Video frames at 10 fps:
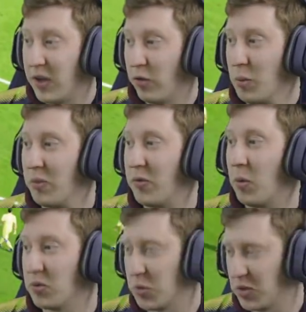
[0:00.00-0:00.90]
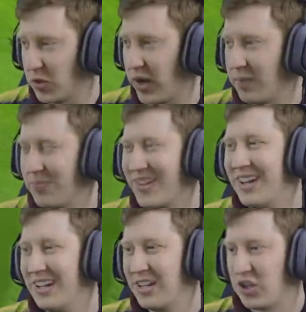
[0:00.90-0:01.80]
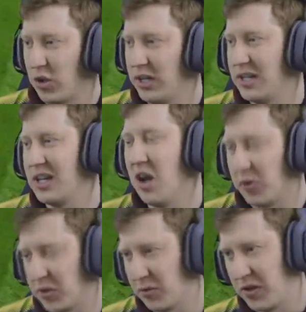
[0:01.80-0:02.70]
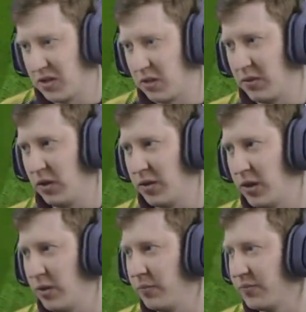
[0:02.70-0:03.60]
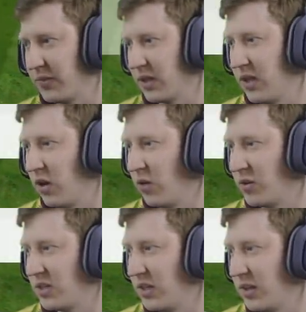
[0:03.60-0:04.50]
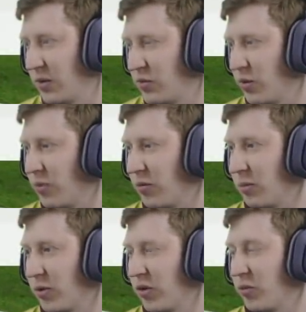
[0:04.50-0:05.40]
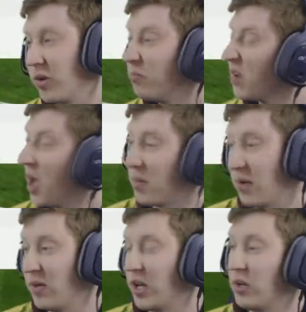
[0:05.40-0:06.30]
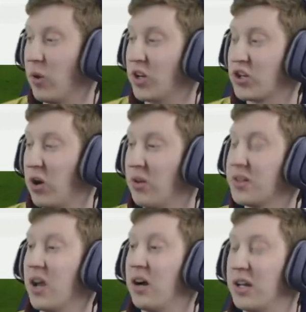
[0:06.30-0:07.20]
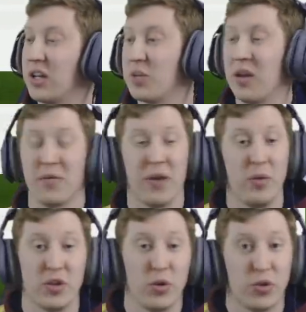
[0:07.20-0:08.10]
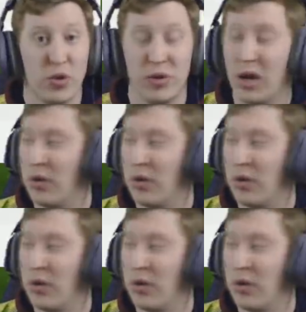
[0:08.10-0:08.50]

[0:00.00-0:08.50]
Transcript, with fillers: the overall performance was great. Solid enough defensively, although uh, obviously there is room for improvement. Apparently only one shot on target, despite the fact we scored two